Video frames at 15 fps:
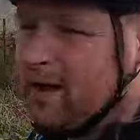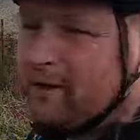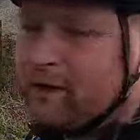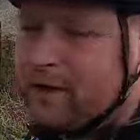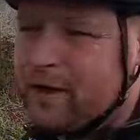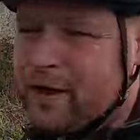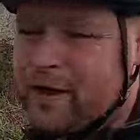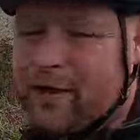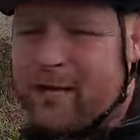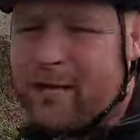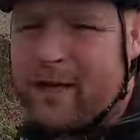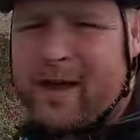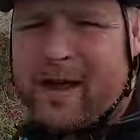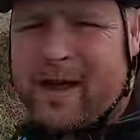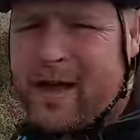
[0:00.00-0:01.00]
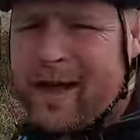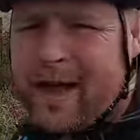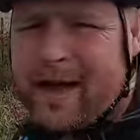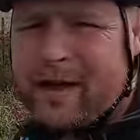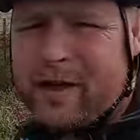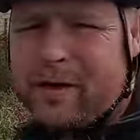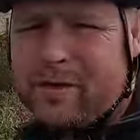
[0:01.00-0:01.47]
And funny enough,
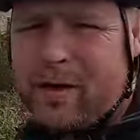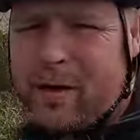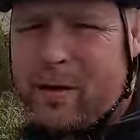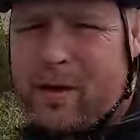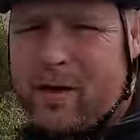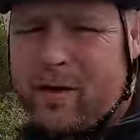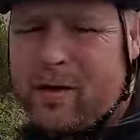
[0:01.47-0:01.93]
I don't even know what